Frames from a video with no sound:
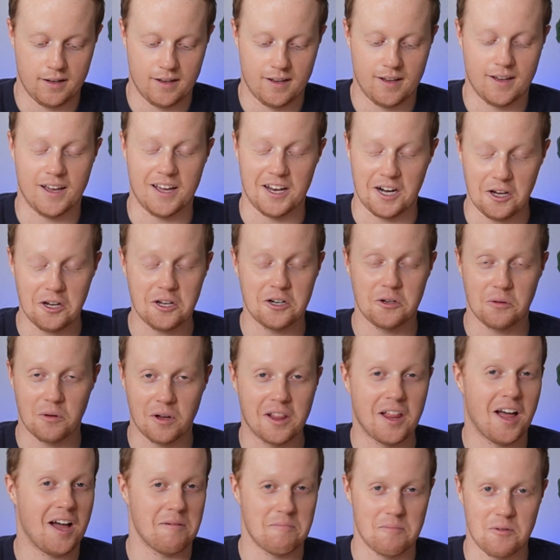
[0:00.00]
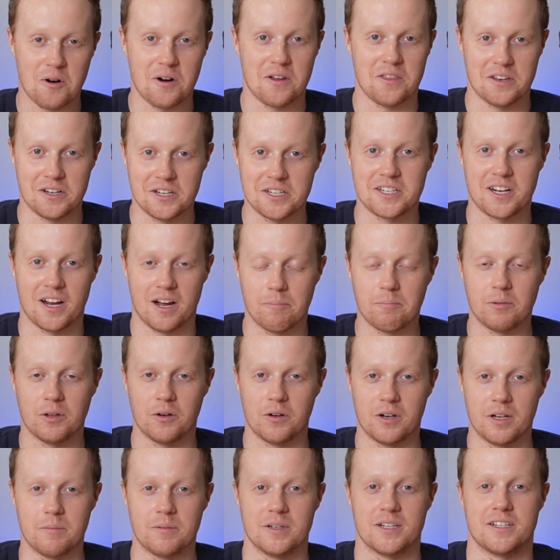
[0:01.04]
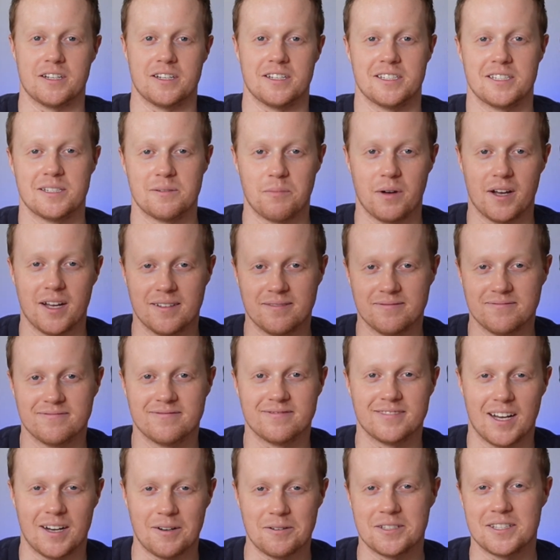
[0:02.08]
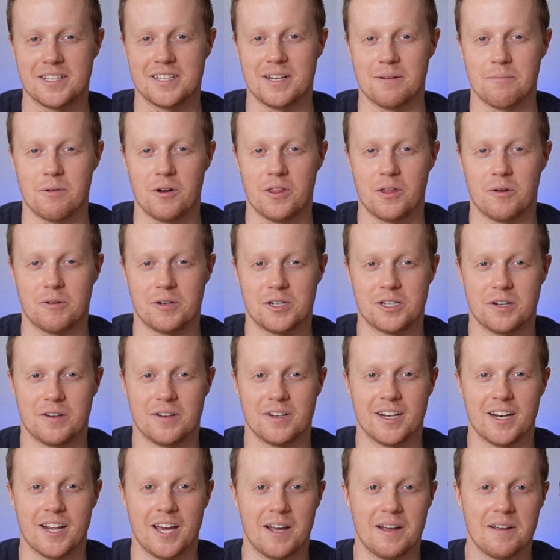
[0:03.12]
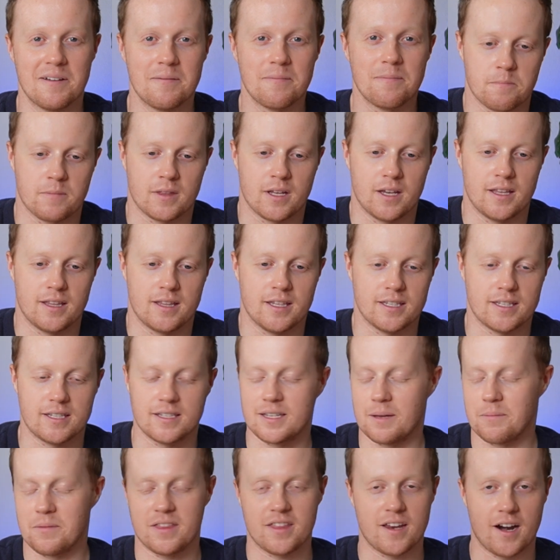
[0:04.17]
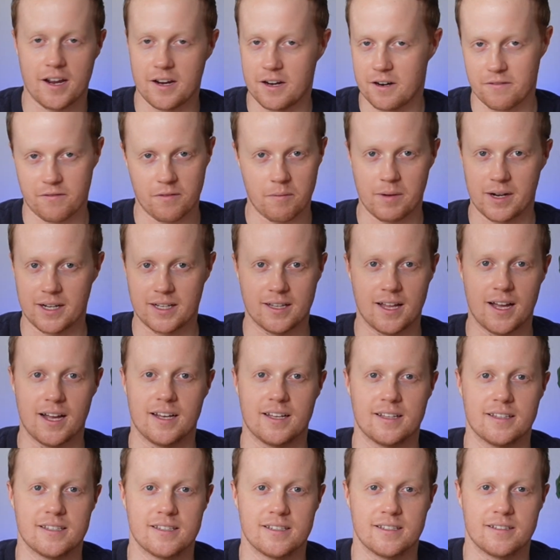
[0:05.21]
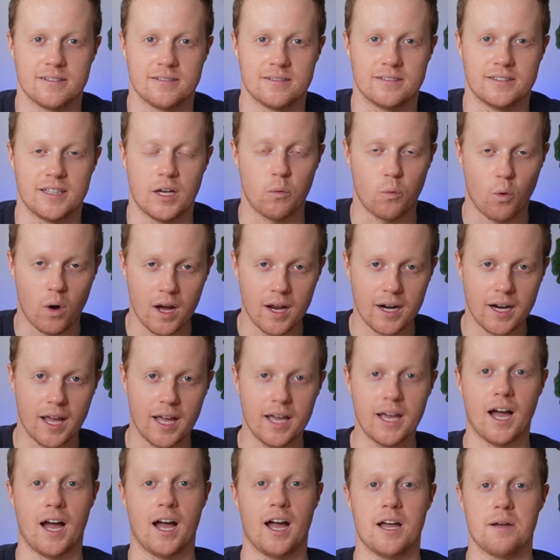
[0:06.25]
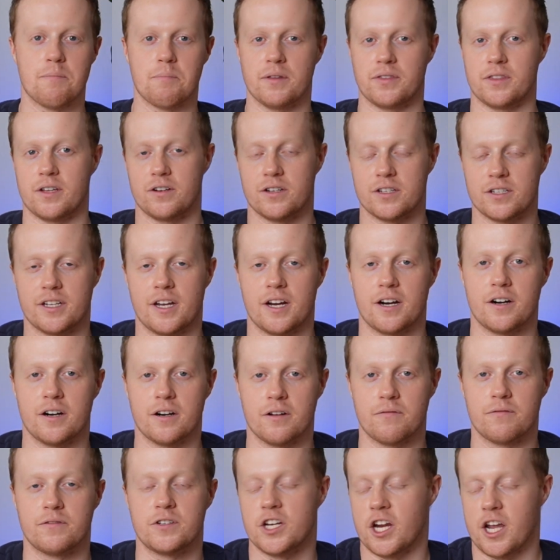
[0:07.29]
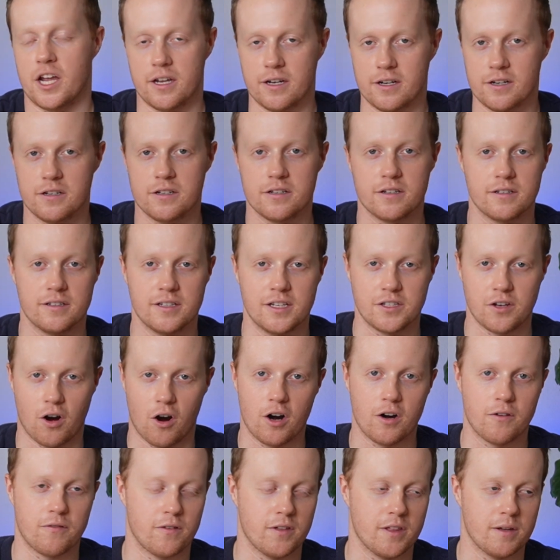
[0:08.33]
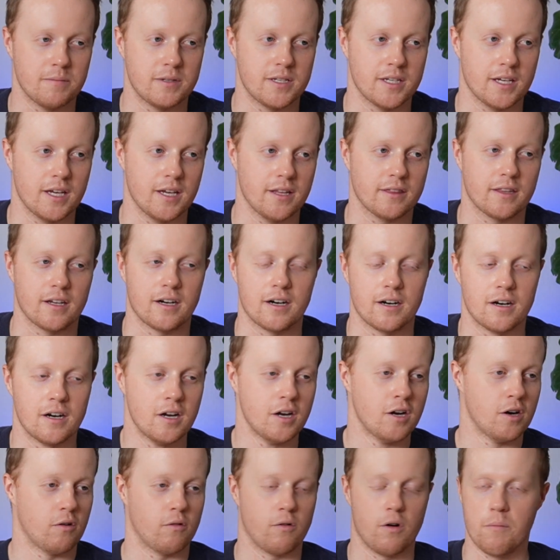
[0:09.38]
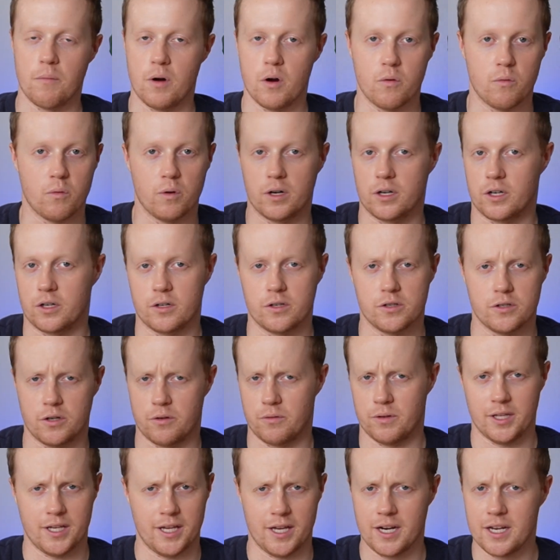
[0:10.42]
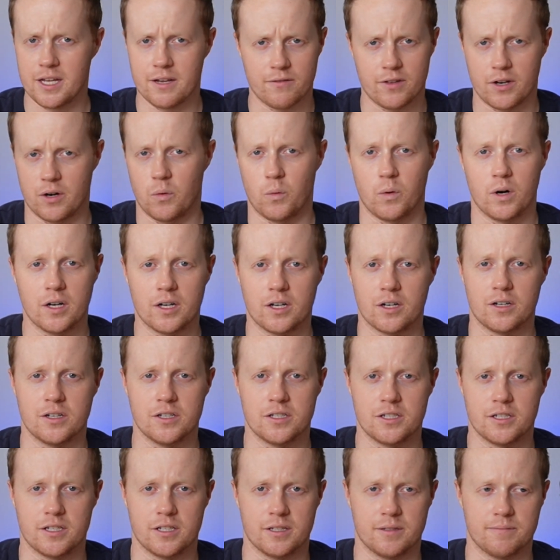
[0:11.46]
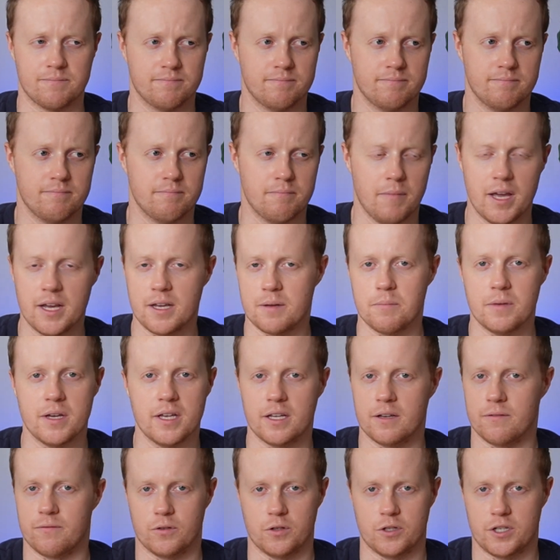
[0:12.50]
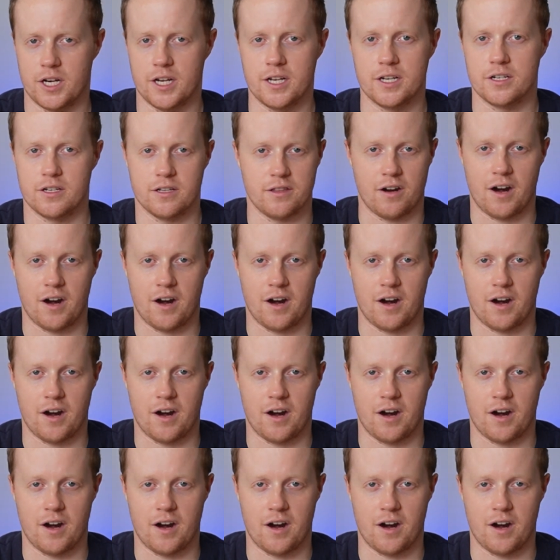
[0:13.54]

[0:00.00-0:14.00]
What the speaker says: And it can do a lot more than just upload images, but that was the demo that we're showing today. This is something that I hear from my clients. They want AI, but they're scared of change. It's hard for them to get their remote workers or really any of their workers to make meaningful change in their